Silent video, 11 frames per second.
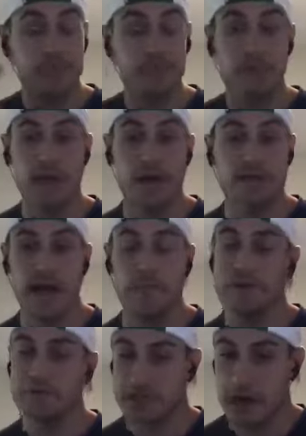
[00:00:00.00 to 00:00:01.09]
is that when he
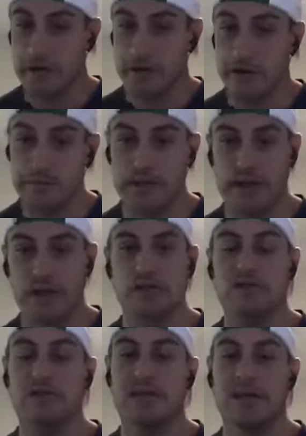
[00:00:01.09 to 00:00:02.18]
was younger, he was like
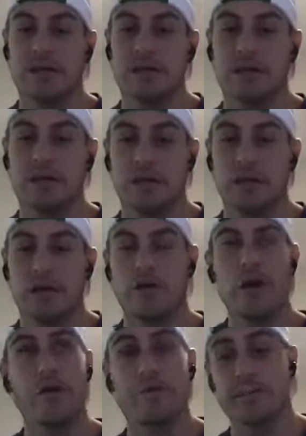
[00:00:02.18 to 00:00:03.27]
13, or
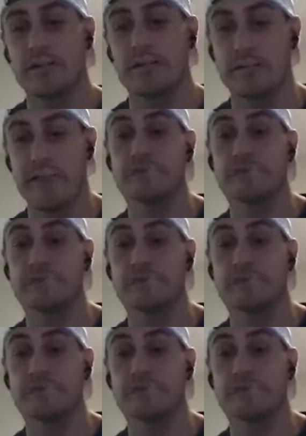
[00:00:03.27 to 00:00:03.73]
no, he was younger than that.